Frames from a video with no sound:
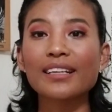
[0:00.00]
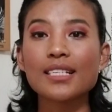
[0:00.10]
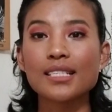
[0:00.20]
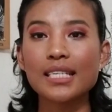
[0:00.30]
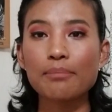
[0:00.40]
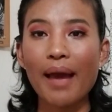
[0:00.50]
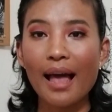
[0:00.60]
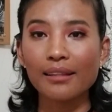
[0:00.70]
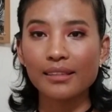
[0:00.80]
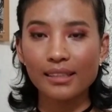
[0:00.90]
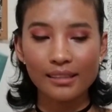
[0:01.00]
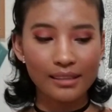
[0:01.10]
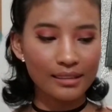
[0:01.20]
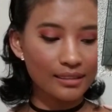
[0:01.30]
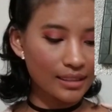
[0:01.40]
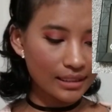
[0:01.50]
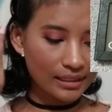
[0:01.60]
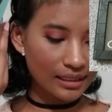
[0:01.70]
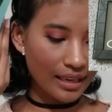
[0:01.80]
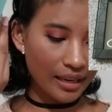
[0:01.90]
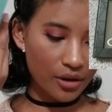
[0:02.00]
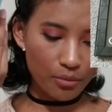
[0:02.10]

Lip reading: a Z palette, and this is like a